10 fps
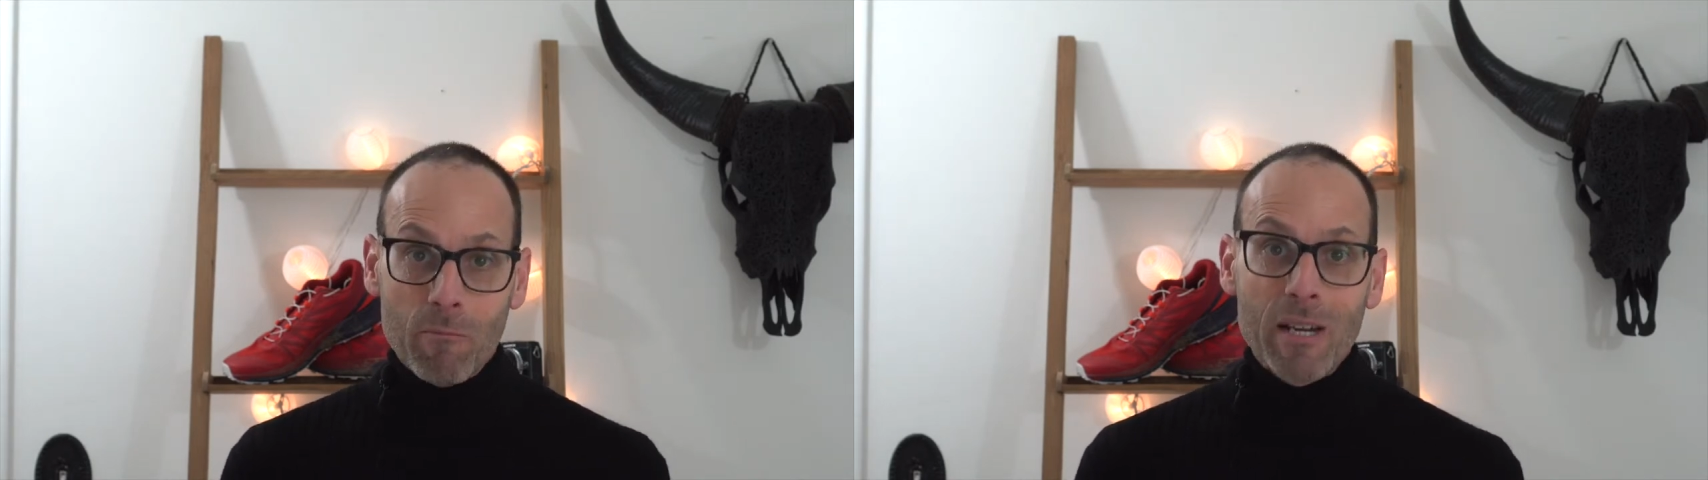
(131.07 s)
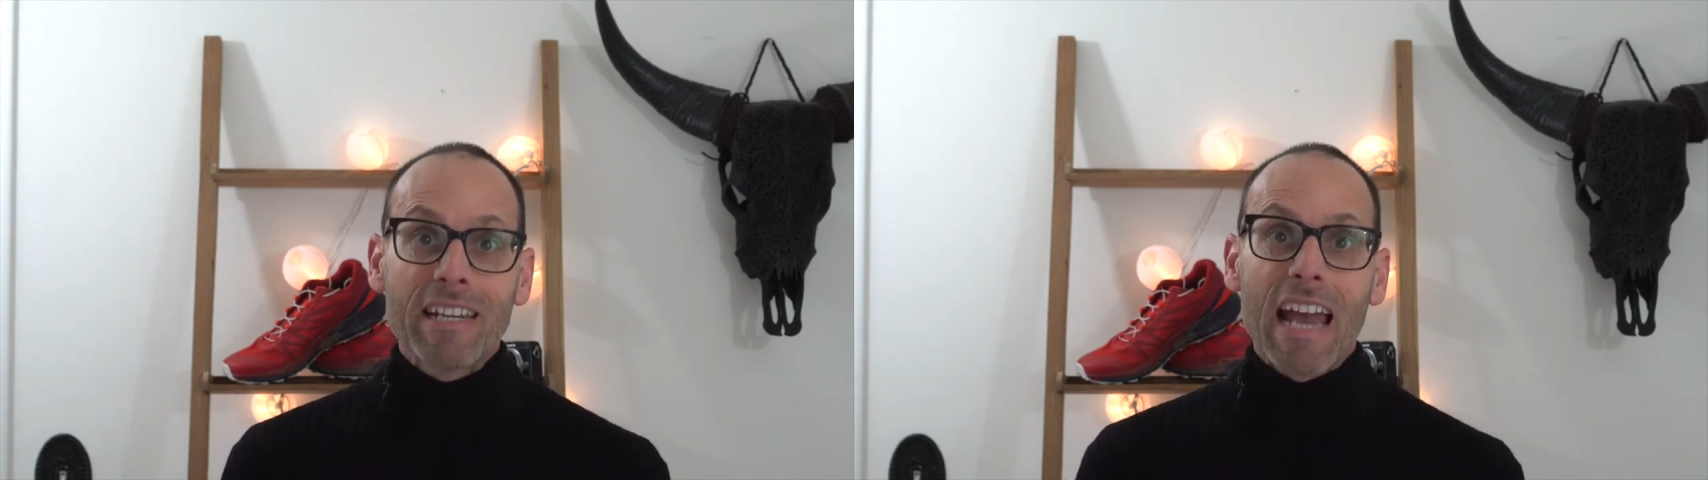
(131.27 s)

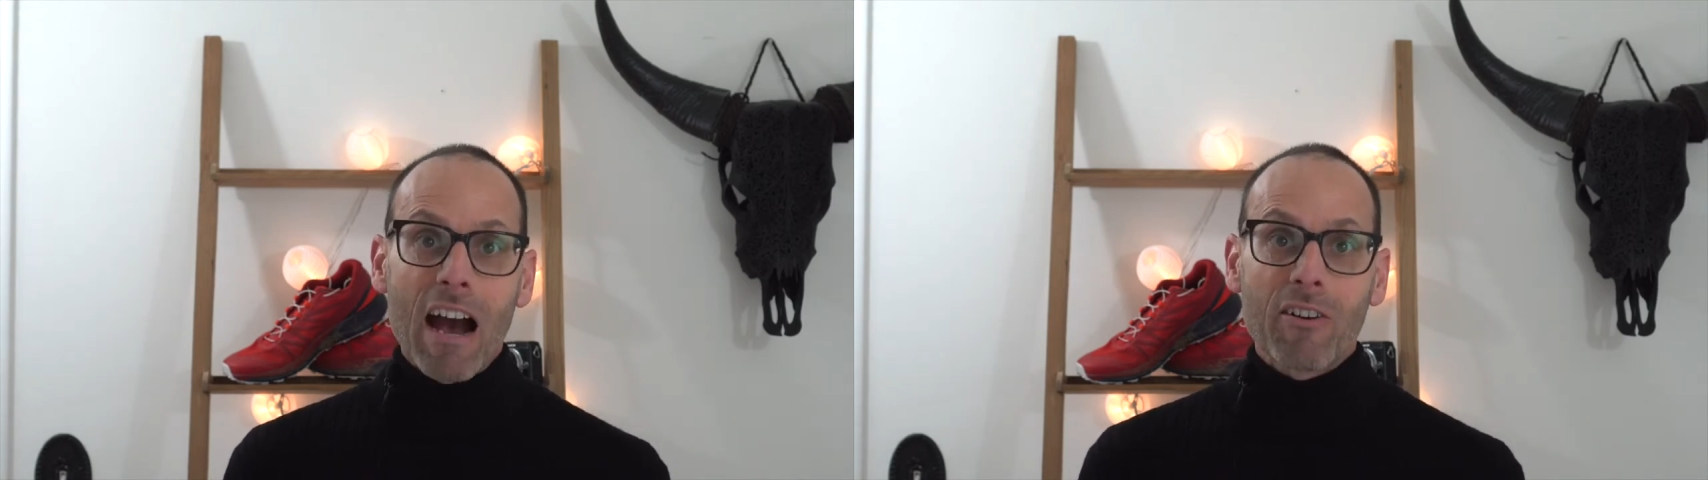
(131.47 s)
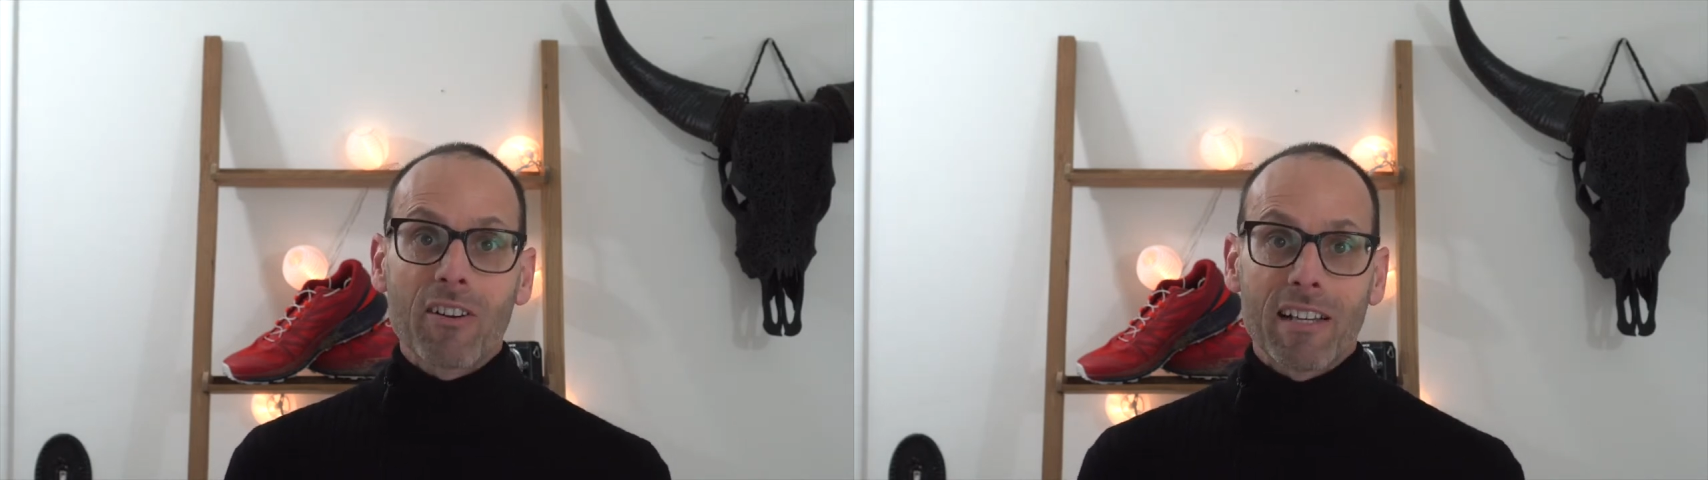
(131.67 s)

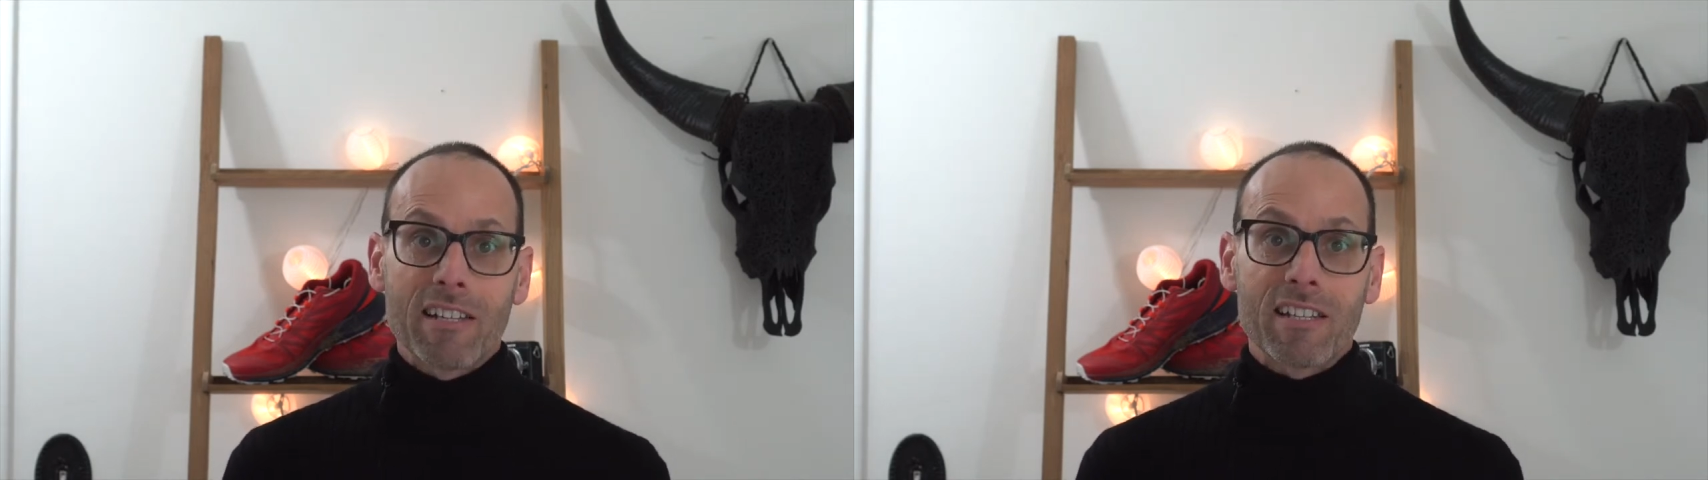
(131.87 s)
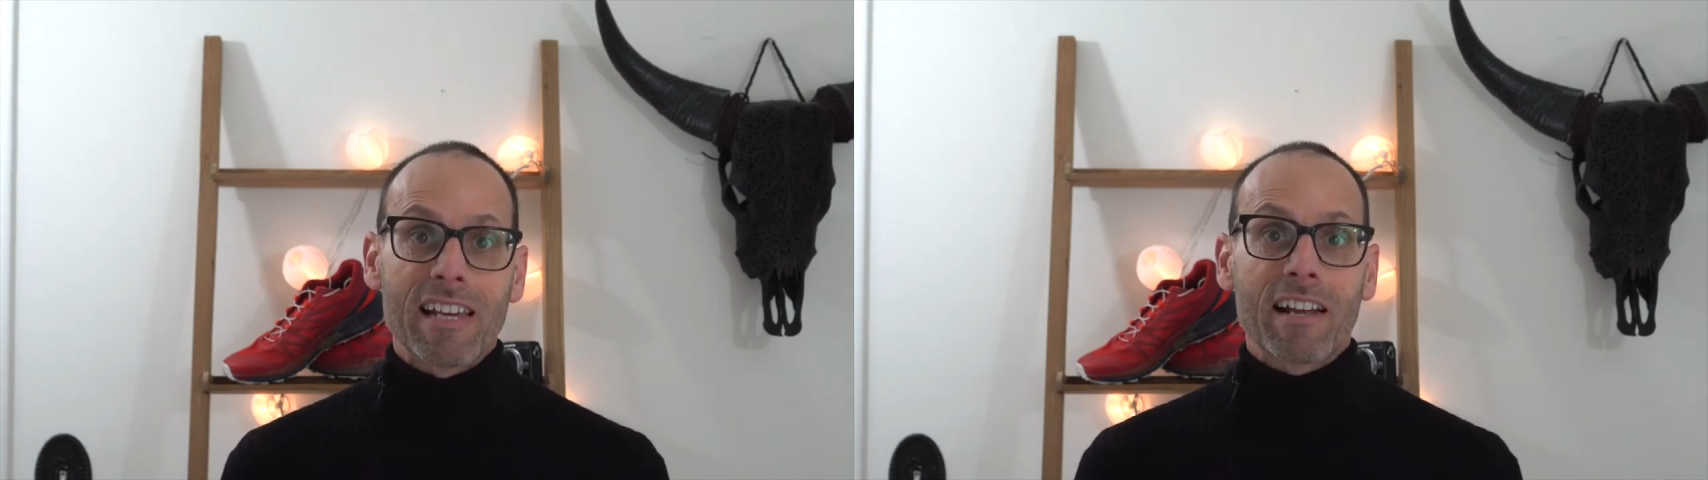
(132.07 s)

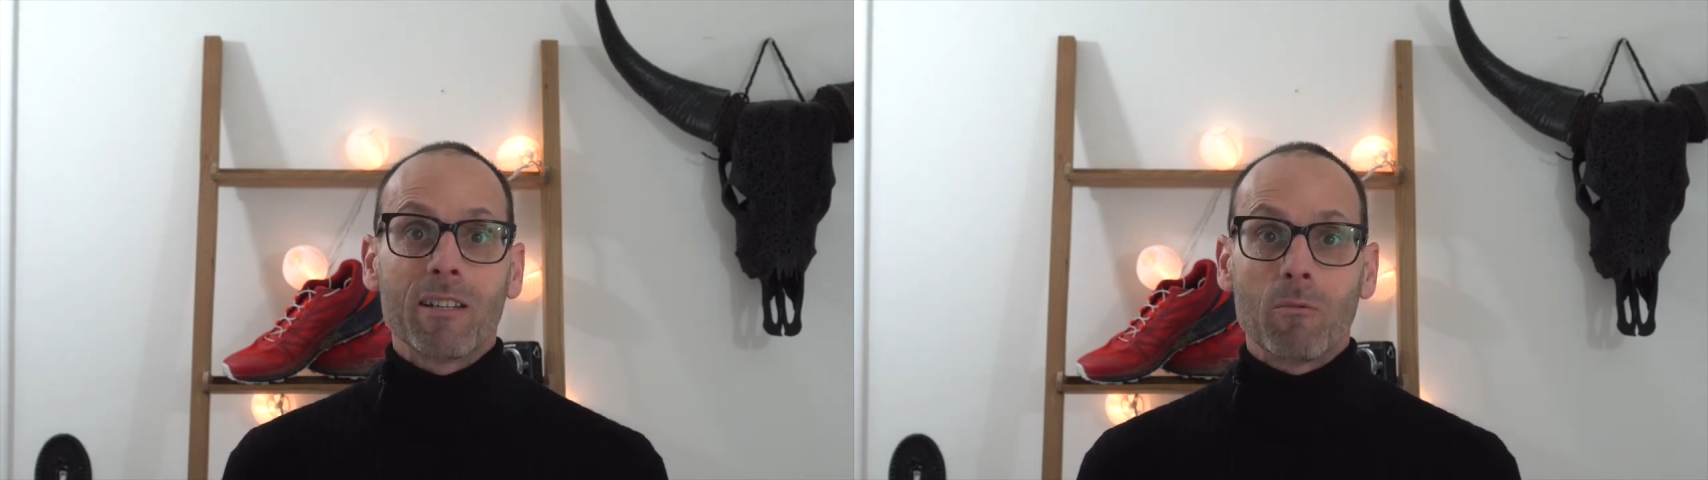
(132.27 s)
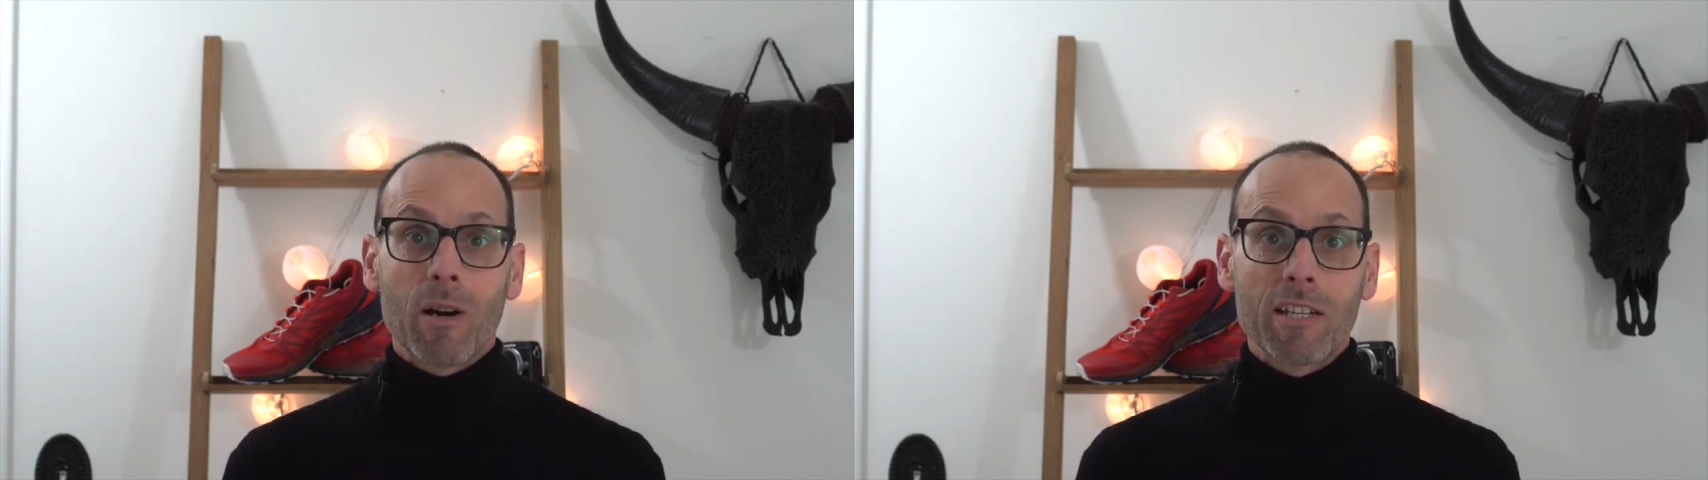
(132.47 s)
recalculates
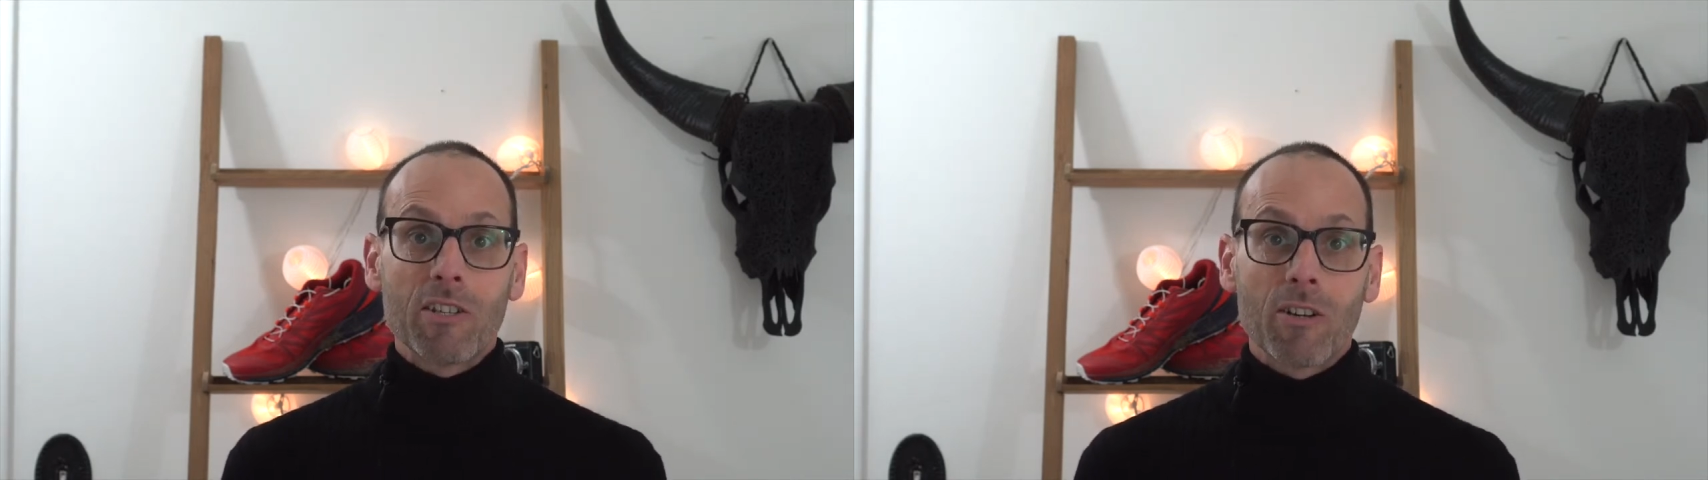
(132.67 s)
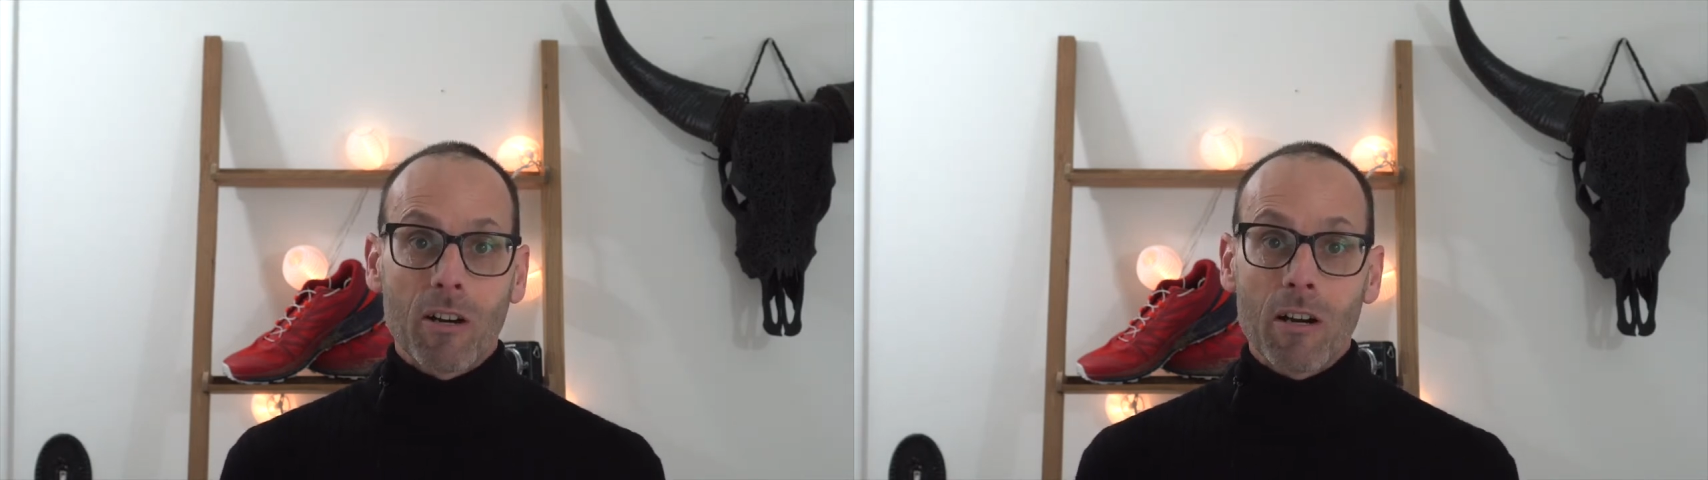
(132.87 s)
exactly
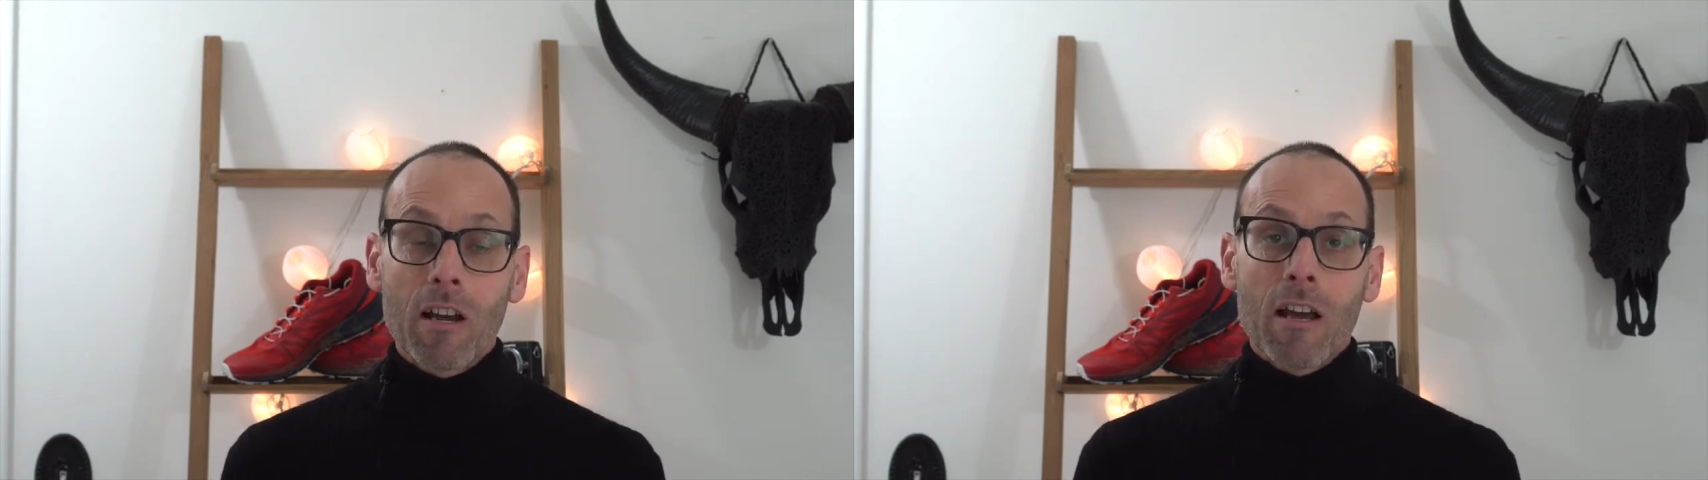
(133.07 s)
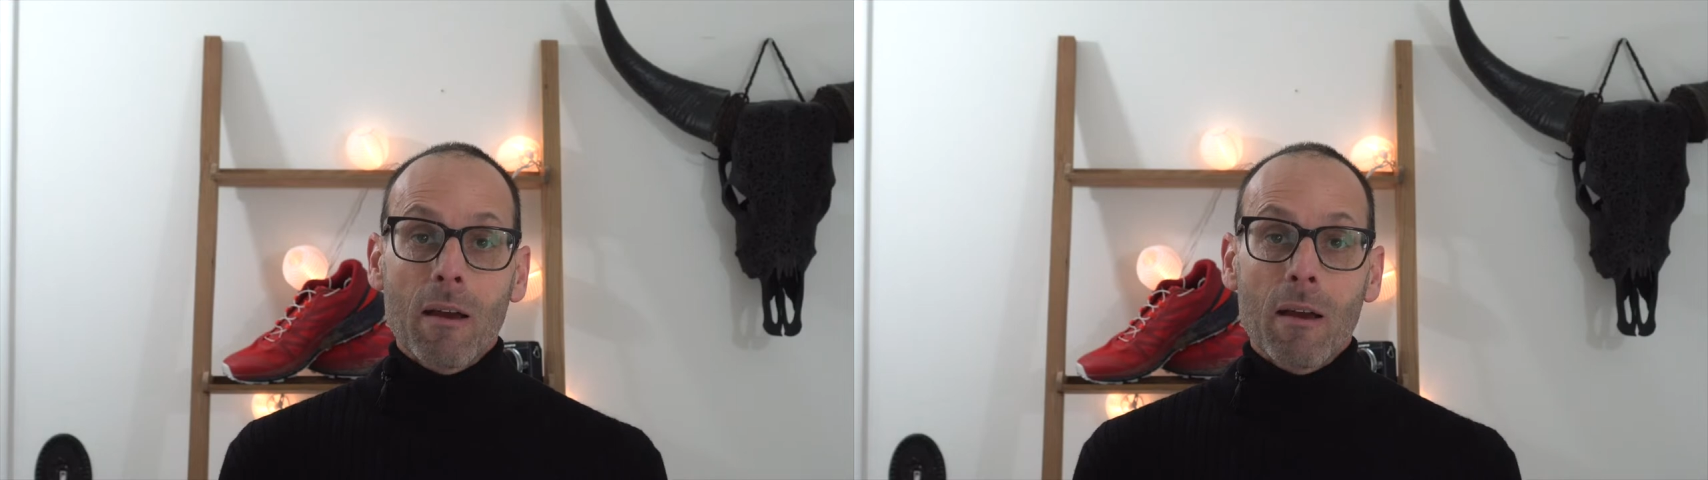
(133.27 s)
what your